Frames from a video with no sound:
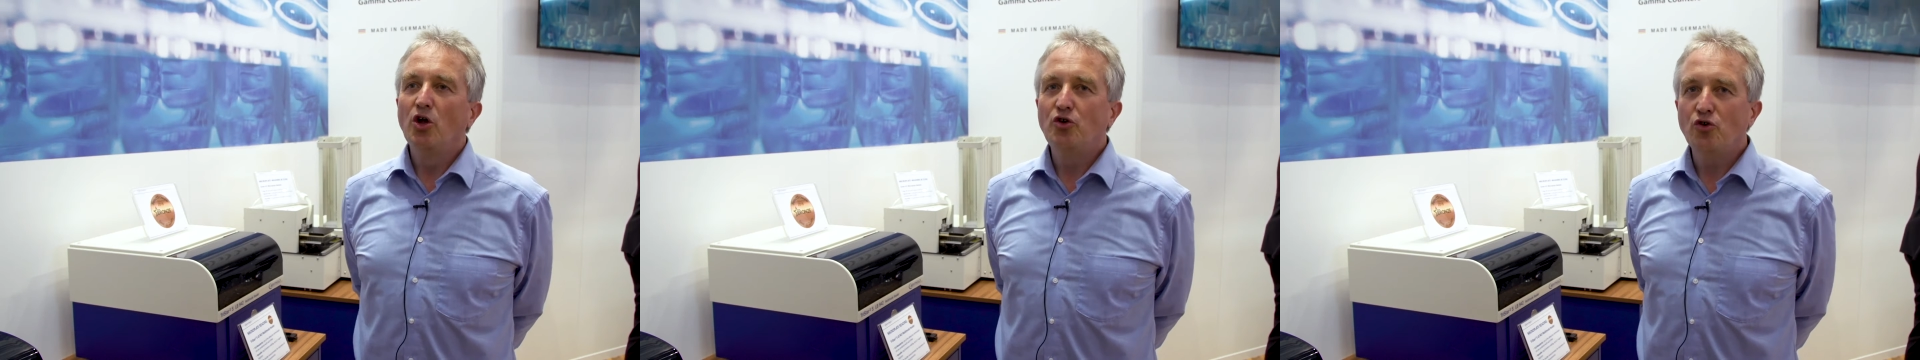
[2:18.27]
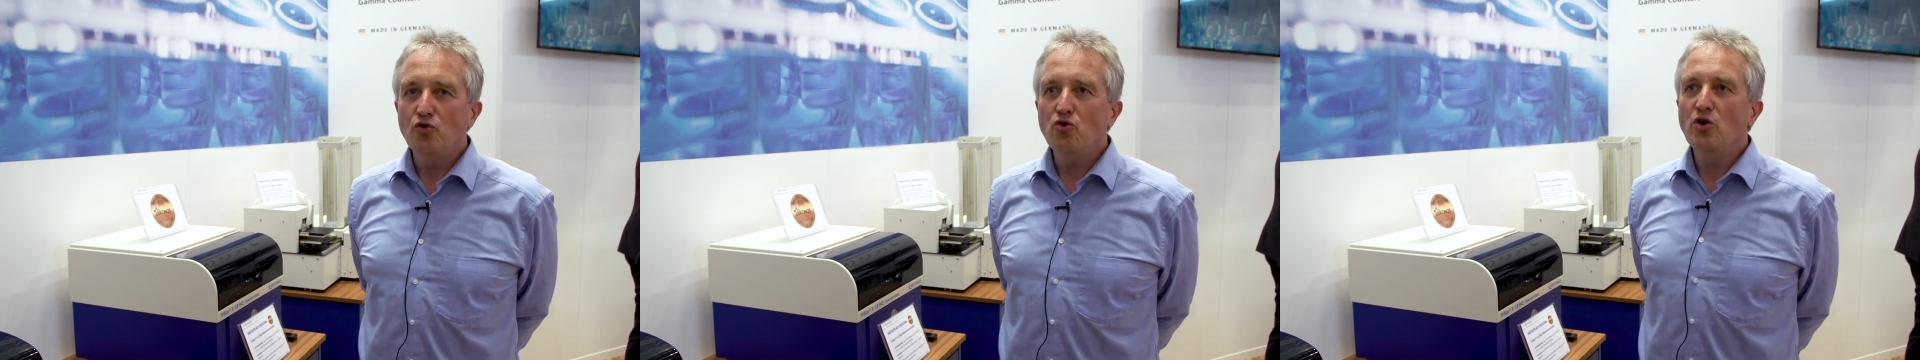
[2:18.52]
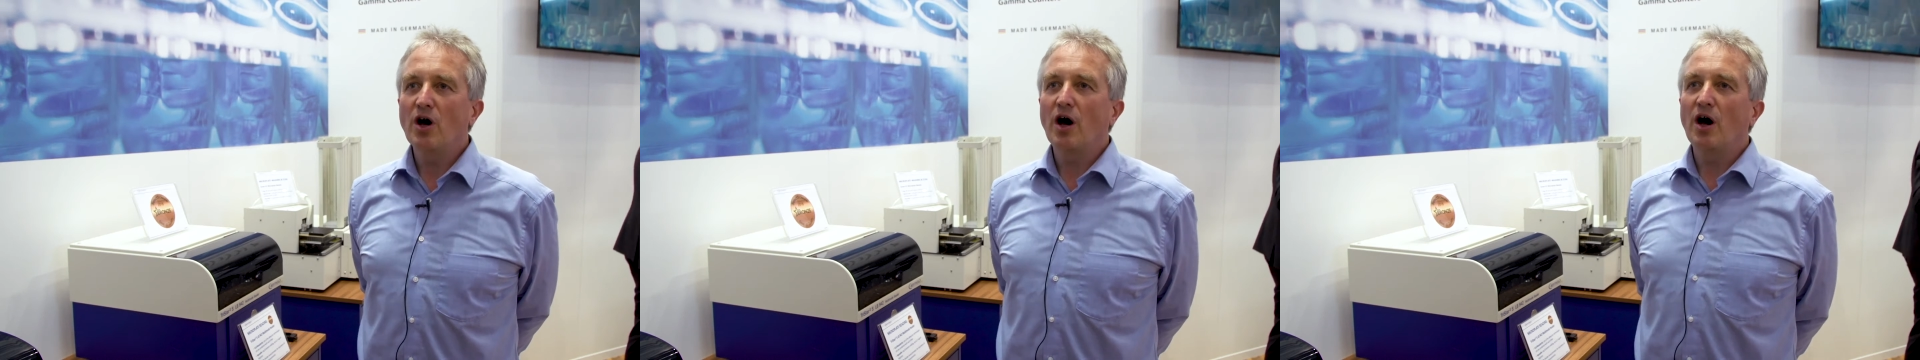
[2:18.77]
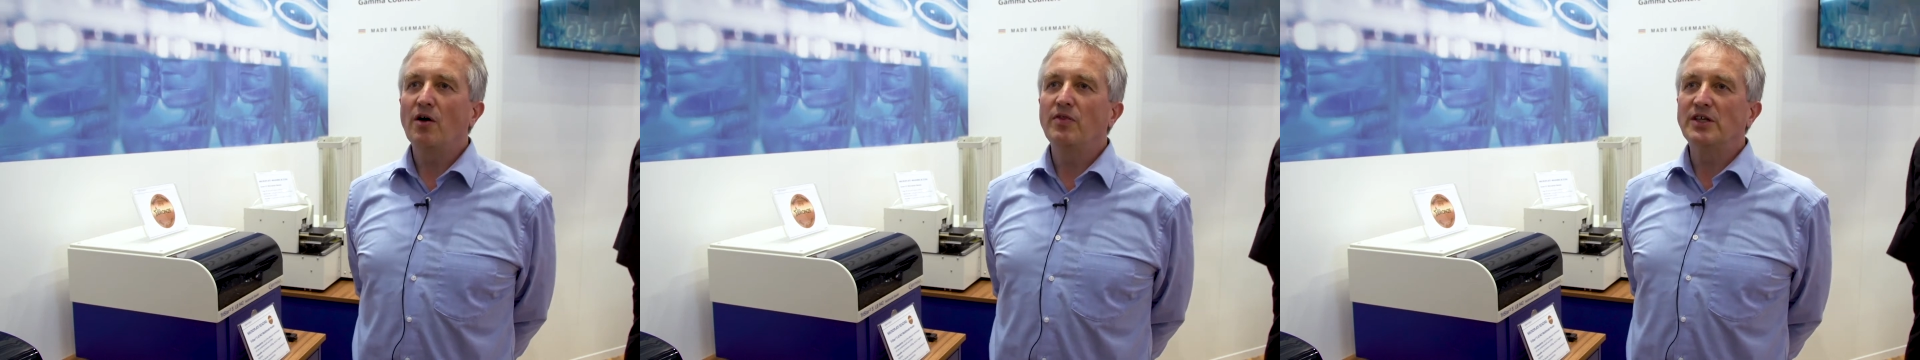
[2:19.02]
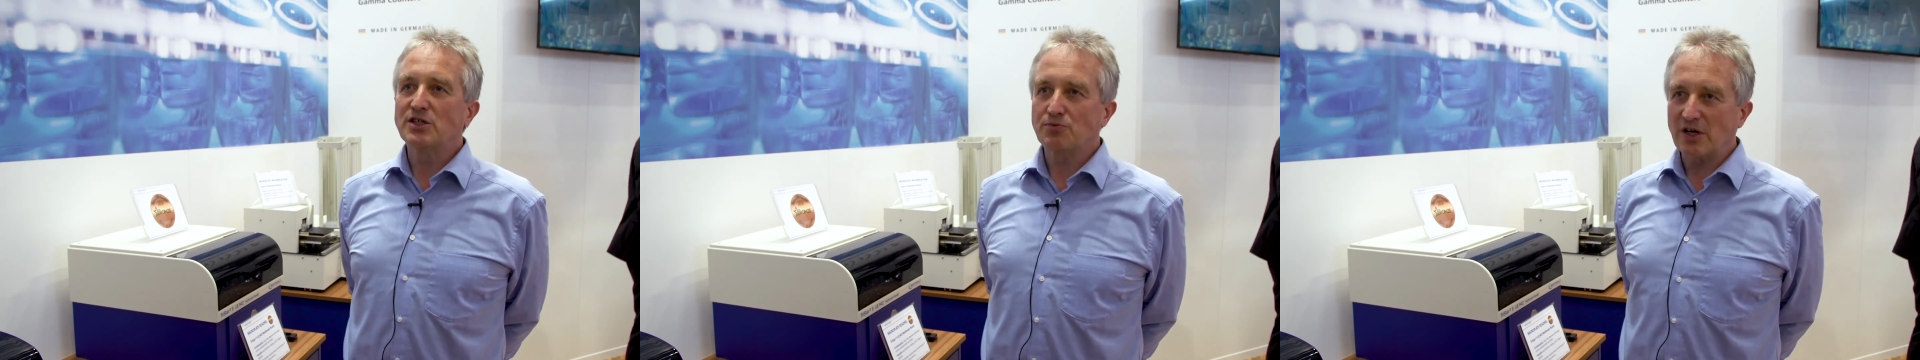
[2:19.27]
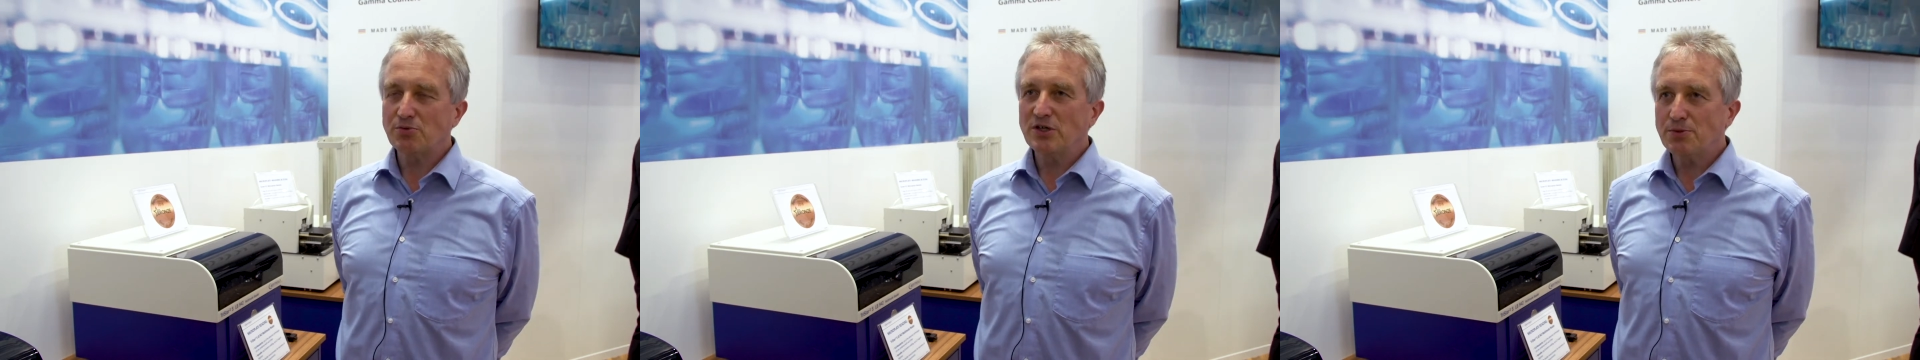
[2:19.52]
to the
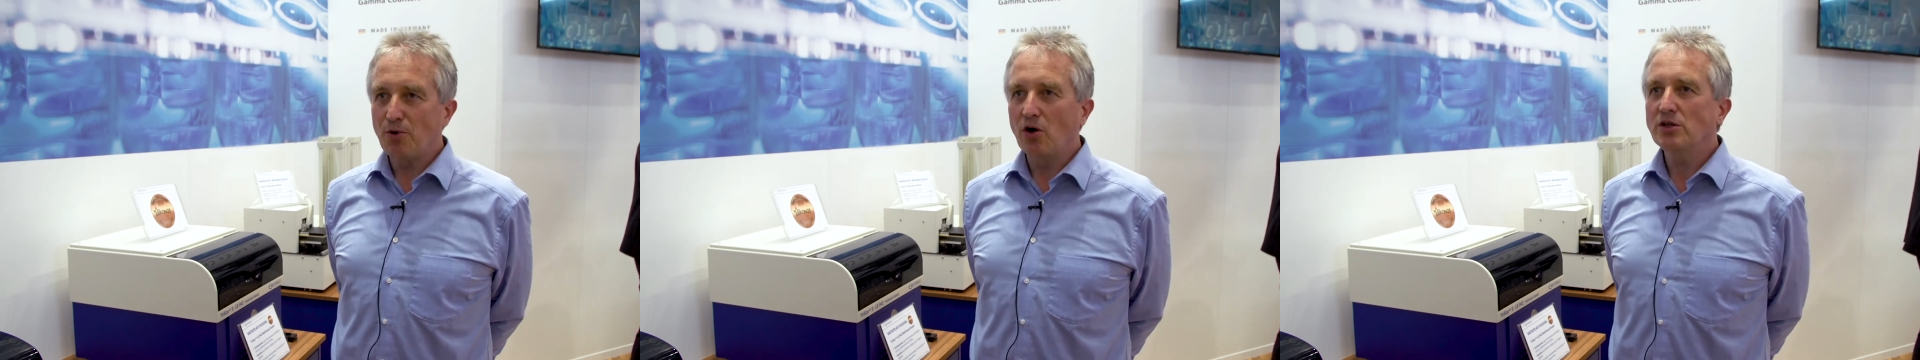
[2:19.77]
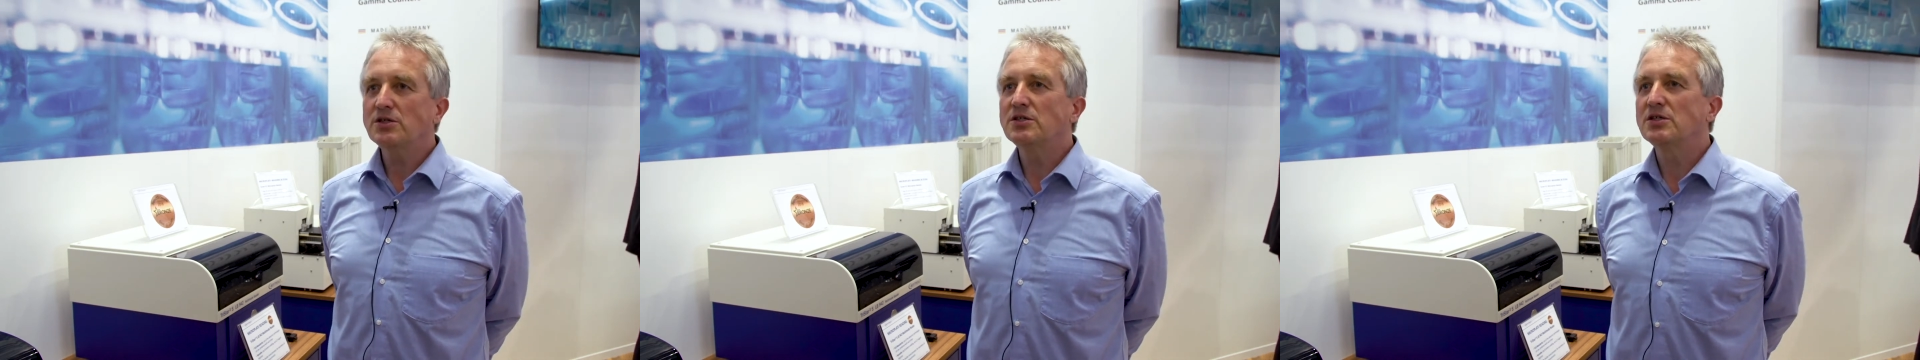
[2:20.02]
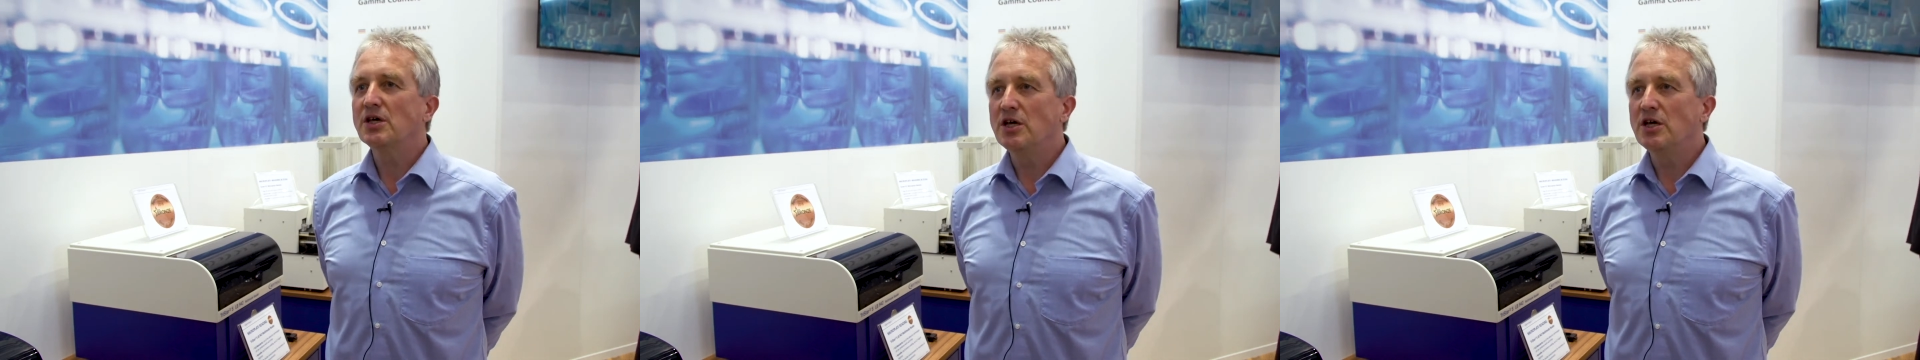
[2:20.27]
stress response